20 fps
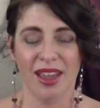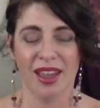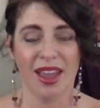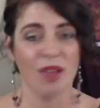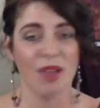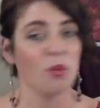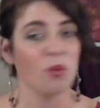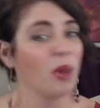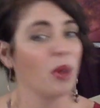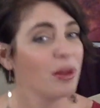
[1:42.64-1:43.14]

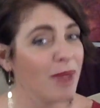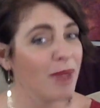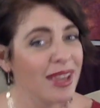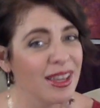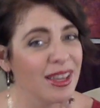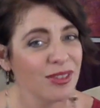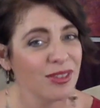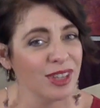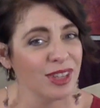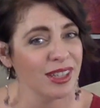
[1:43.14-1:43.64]
And what am I
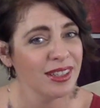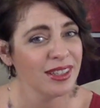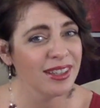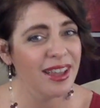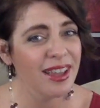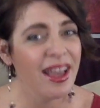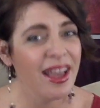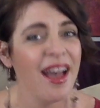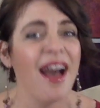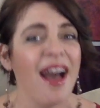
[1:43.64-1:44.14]
giving?
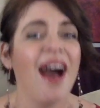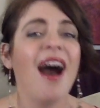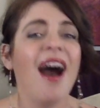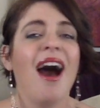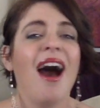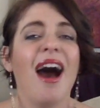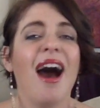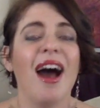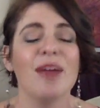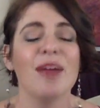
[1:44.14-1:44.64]

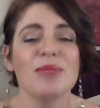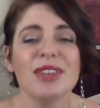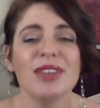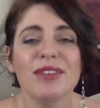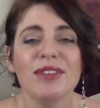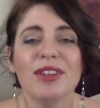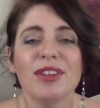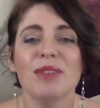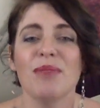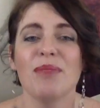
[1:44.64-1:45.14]
I'm
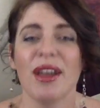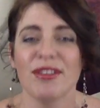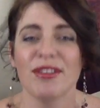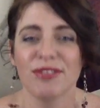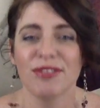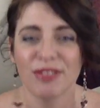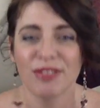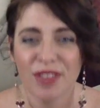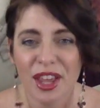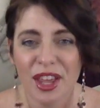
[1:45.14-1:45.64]
giving my
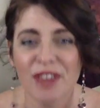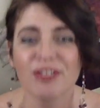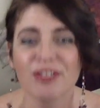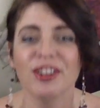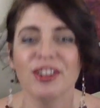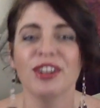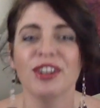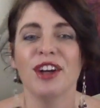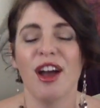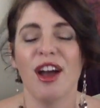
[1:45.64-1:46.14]

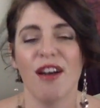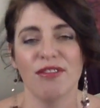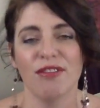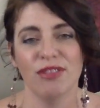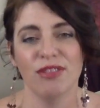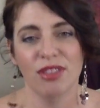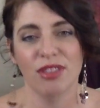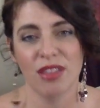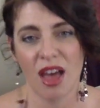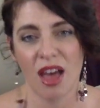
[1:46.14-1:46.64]
flavor
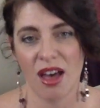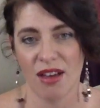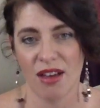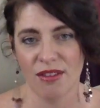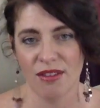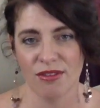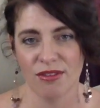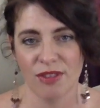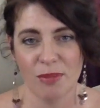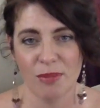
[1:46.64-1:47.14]
of
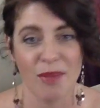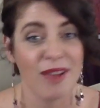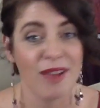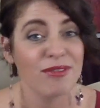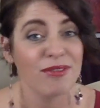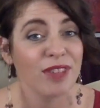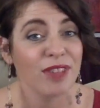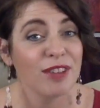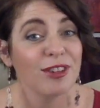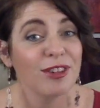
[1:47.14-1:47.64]
love, my
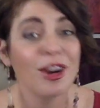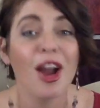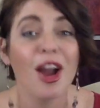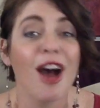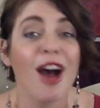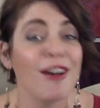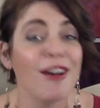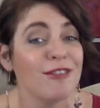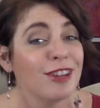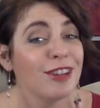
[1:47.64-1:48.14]
flavor
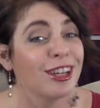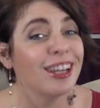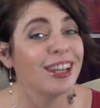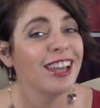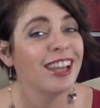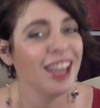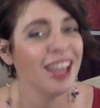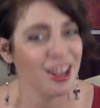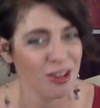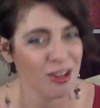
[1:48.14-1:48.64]
of
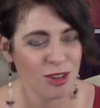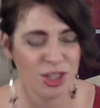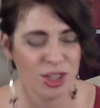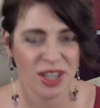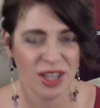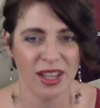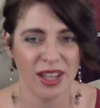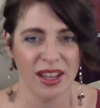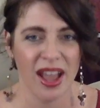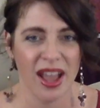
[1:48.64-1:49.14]

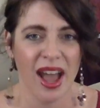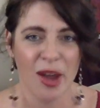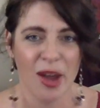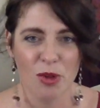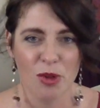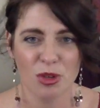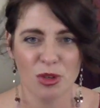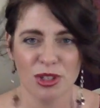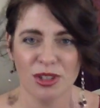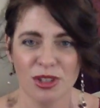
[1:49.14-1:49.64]
energy
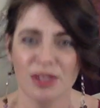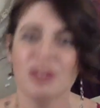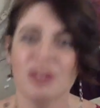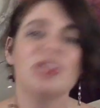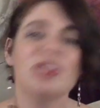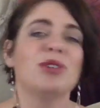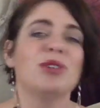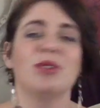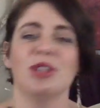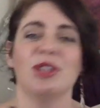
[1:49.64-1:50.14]
out
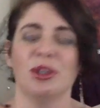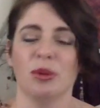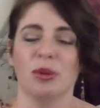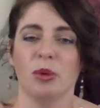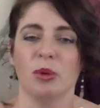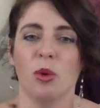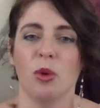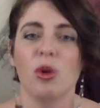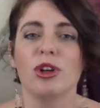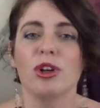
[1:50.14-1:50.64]
to you
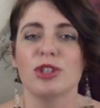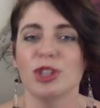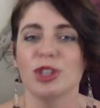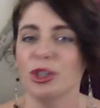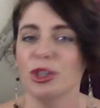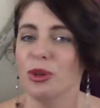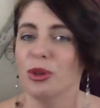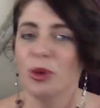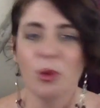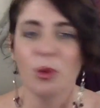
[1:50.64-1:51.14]
or
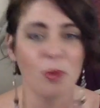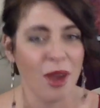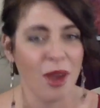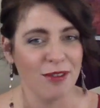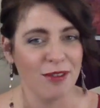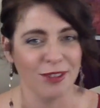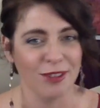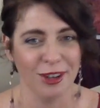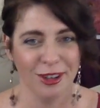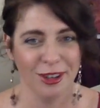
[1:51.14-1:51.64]
to
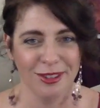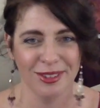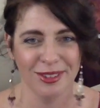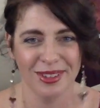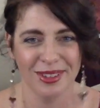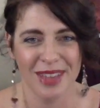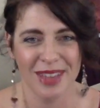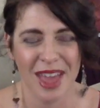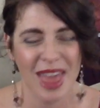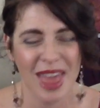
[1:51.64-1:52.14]
whomever.
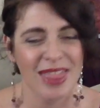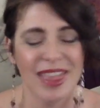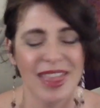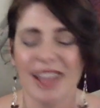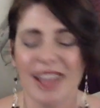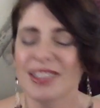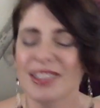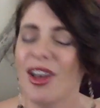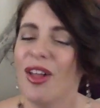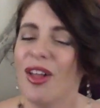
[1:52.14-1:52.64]

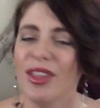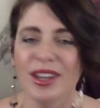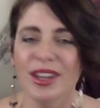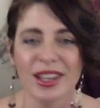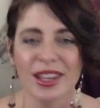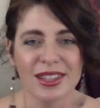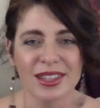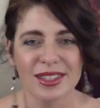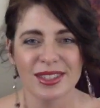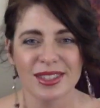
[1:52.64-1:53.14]
That's all it
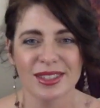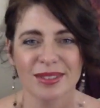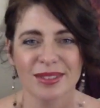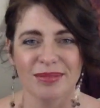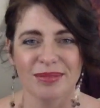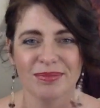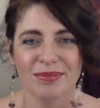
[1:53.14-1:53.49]
is.